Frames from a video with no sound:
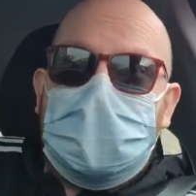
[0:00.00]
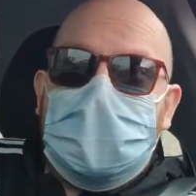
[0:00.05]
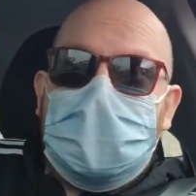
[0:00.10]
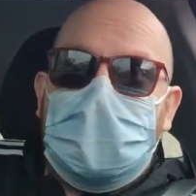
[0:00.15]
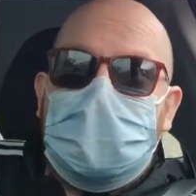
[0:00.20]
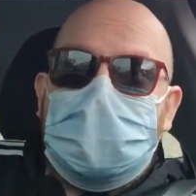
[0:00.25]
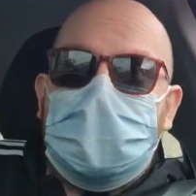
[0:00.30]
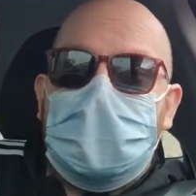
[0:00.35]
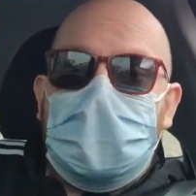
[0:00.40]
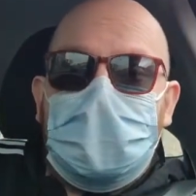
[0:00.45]

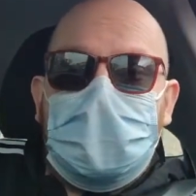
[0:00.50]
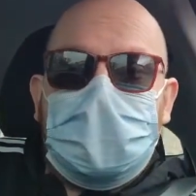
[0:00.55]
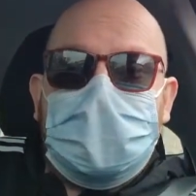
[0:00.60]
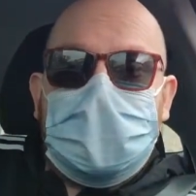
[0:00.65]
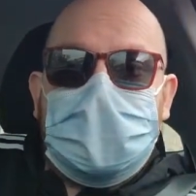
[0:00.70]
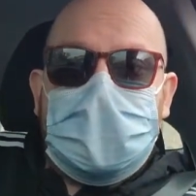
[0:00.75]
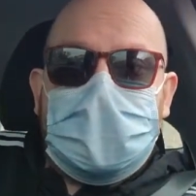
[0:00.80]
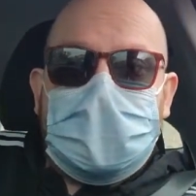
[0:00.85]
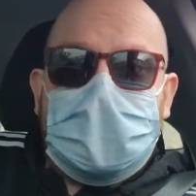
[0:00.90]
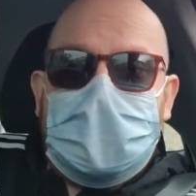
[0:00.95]
jobs are about
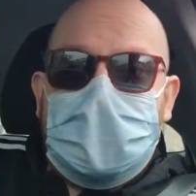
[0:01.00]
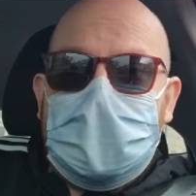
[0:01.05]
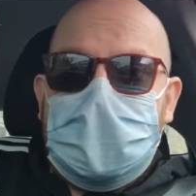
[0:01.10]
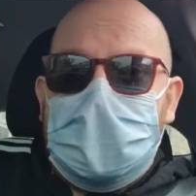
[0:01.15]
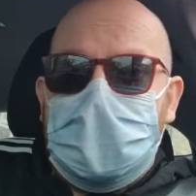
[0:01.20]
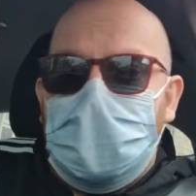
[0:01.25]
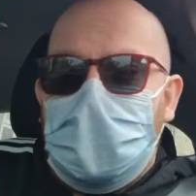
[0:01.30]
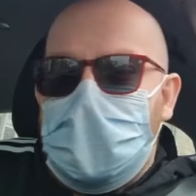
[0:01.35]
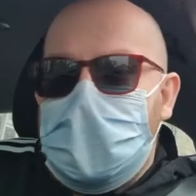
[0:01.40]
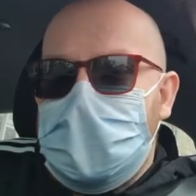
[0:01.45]

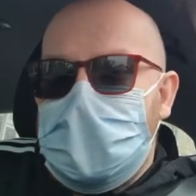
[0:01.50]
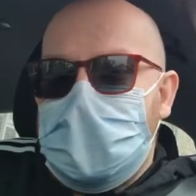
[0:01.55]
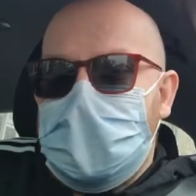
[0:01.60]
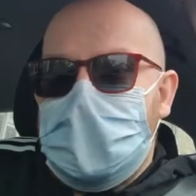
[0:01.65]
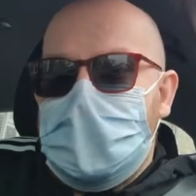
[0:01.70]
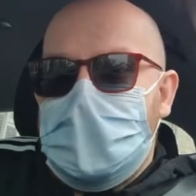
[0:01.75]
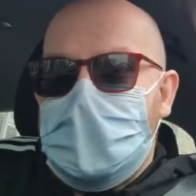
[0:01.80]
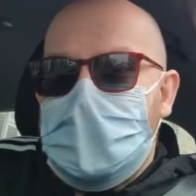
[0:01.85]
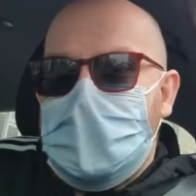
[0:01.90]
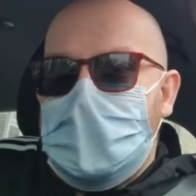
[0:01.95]
16 quid.
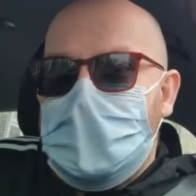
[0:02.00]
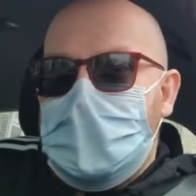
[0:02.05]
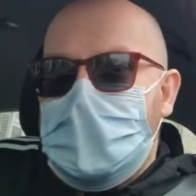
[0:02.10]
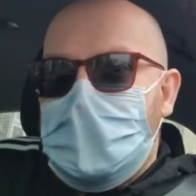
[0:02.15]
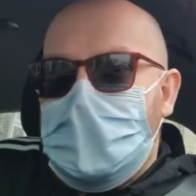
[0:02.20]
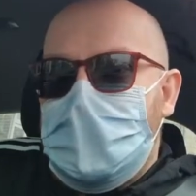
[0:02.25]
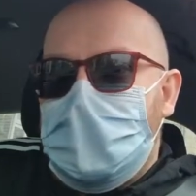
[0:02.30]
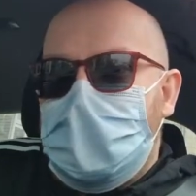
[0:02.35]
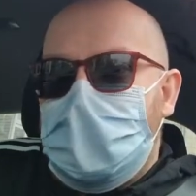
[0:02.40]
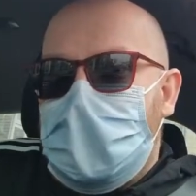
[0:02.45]

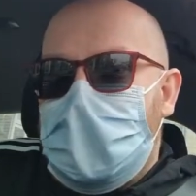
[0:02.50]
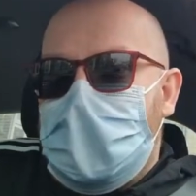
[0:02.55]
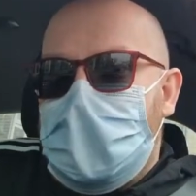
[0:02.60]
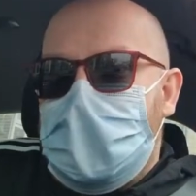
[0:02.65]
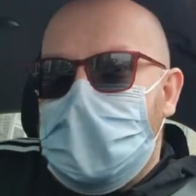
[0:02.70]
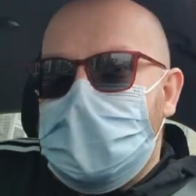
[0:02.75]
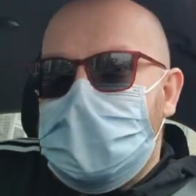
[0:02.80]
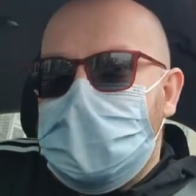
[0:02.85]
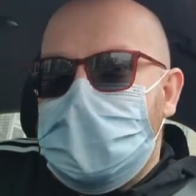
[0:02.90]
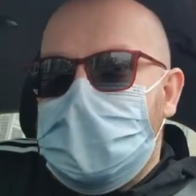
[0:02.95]

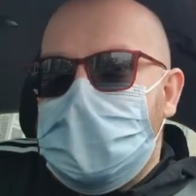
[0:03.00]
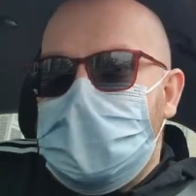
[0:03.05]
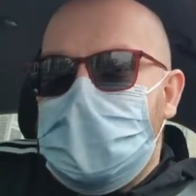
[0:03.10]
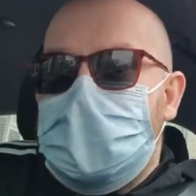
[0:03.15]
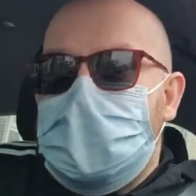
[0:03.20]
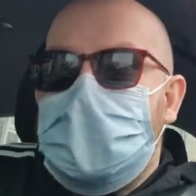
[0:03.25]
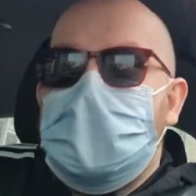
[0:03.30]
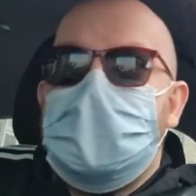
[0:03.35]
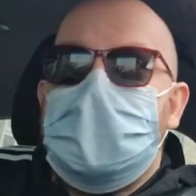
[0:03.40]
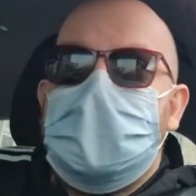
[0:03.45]
Mileage is
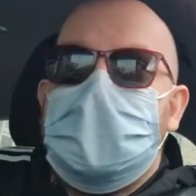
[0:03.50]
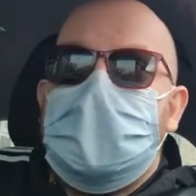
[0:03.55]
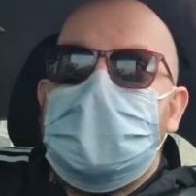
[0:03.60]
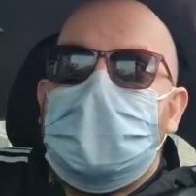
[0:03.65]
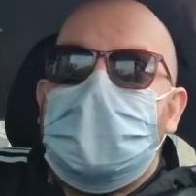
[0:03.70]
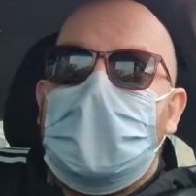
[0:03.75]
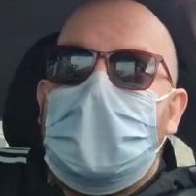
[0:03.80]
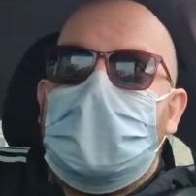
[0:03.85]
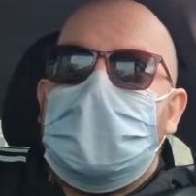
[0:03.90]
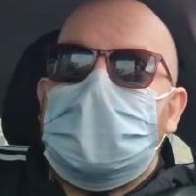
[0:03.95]
13
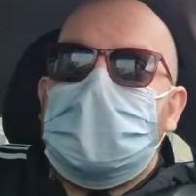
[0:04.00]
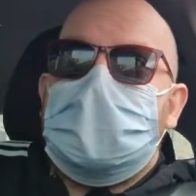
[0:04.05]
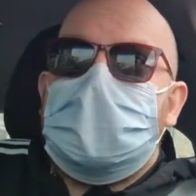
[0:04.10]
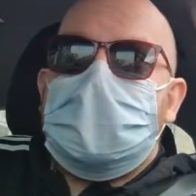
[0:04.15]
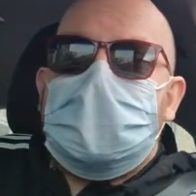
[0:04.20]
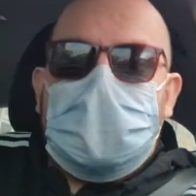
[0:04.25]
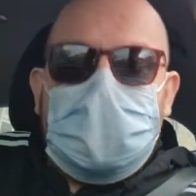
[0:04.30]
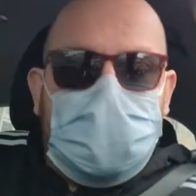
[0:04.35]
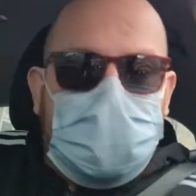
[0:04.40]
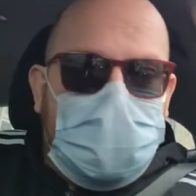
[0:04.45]

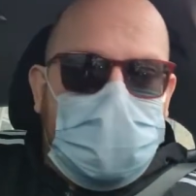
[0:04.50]
miles.